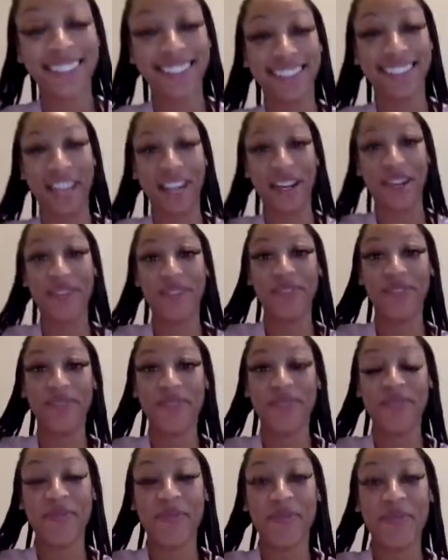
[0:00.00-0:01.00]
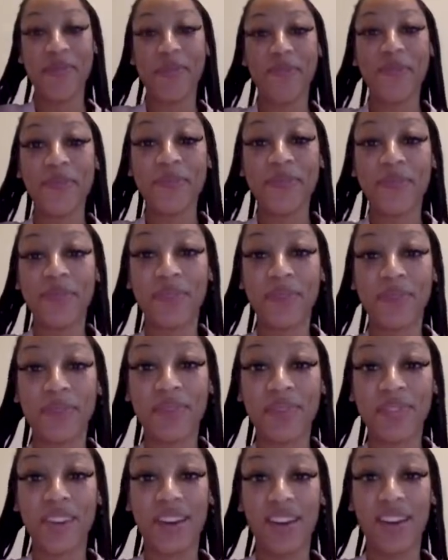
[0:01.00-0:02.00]

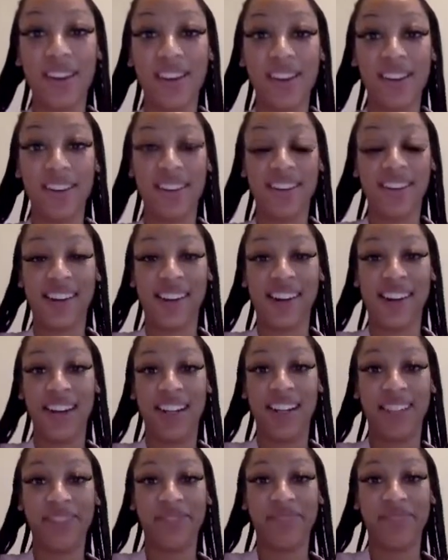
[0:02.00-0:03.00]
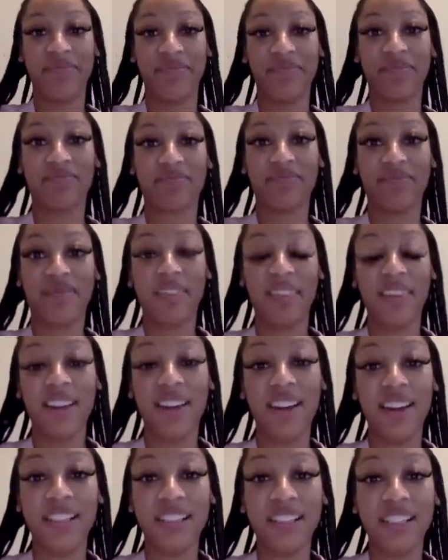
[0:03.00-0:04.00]

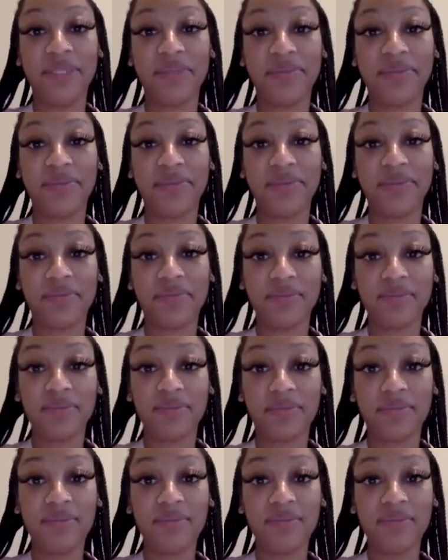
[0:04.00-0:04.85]
This person isn't speaking.